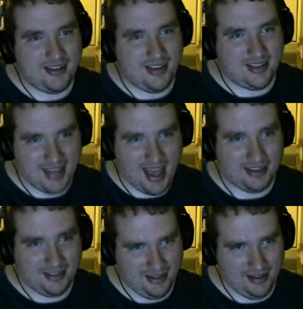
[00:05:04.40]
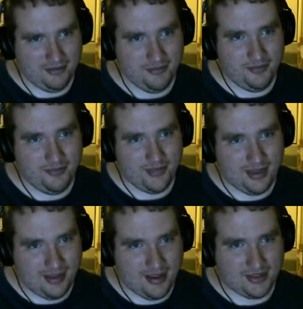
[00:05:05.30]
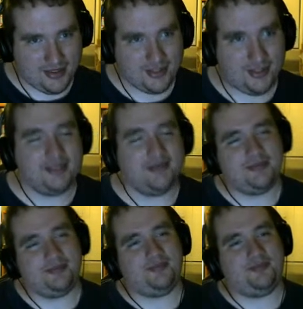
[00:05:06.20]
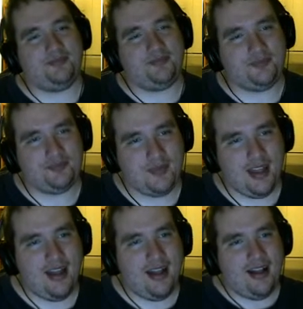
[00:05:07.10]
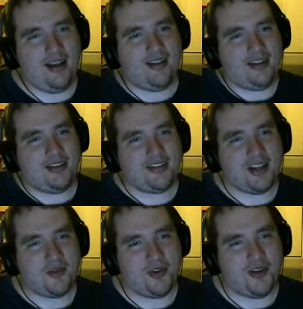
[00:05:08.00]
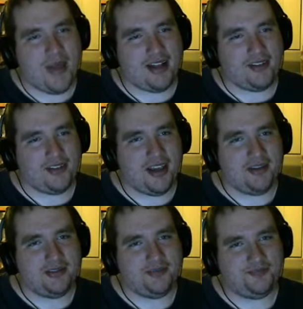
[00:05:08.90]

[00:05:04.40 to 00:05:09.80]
Exactly. This. Alright, looks like we're in a battle now.